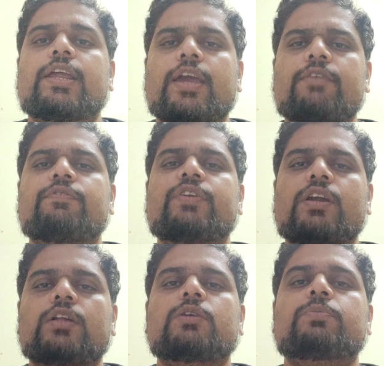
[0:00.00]
and
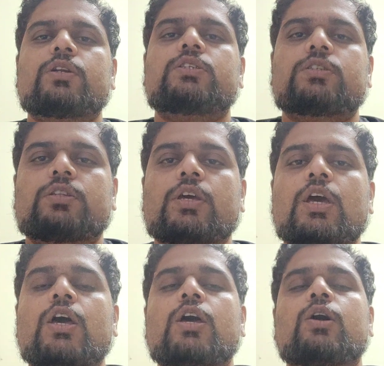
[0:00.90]
every other person
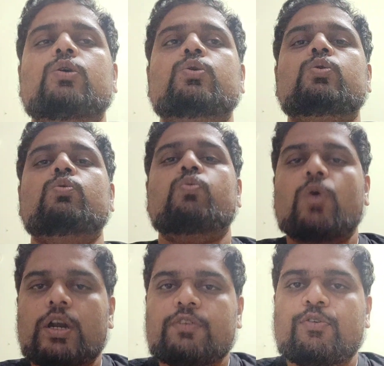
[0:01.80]
who
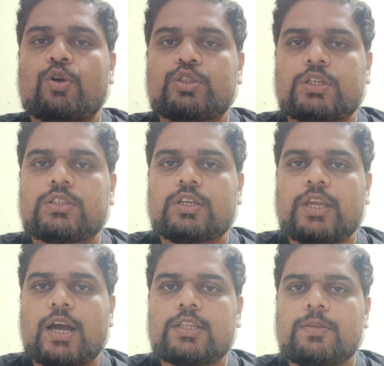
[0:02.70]
worked for
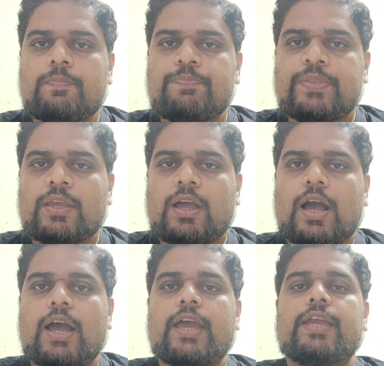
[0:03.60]
Chandrayaan,
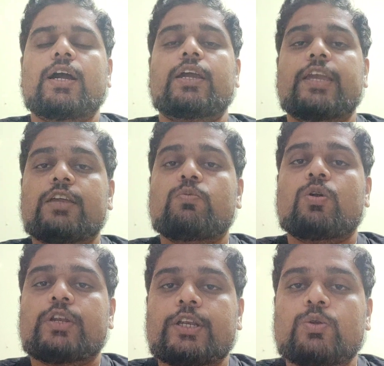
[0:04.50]
I again
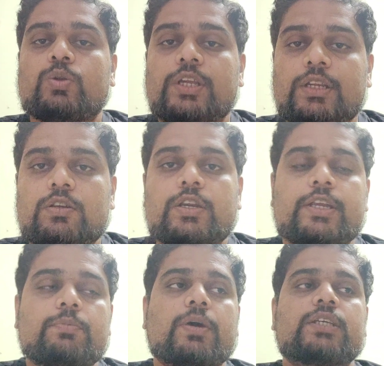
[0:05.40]
wanted to
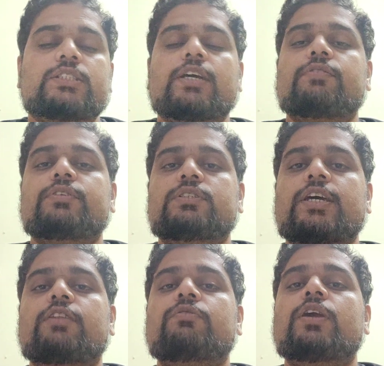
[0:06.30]
reiterate myself is
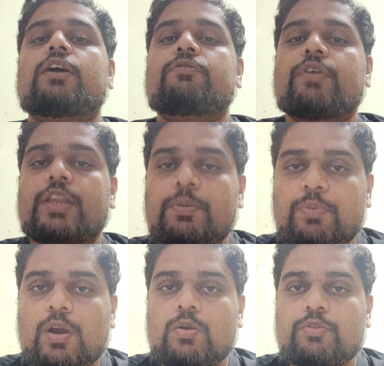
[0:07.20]
that we are very
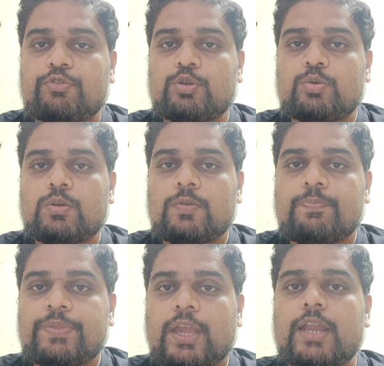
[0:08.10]
proud of you
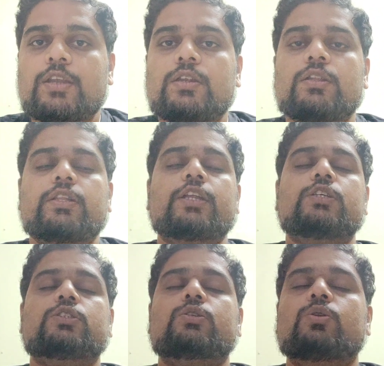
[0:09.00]
and there
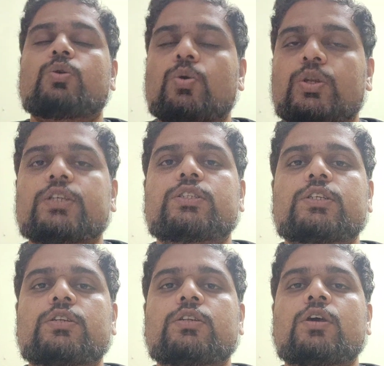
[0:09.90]
is no
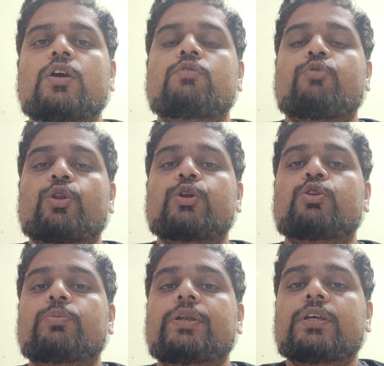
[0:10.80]
reason for
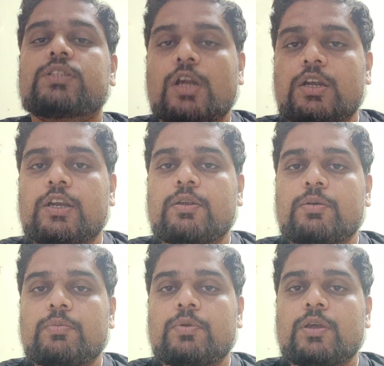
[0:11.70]
you to be disheartened,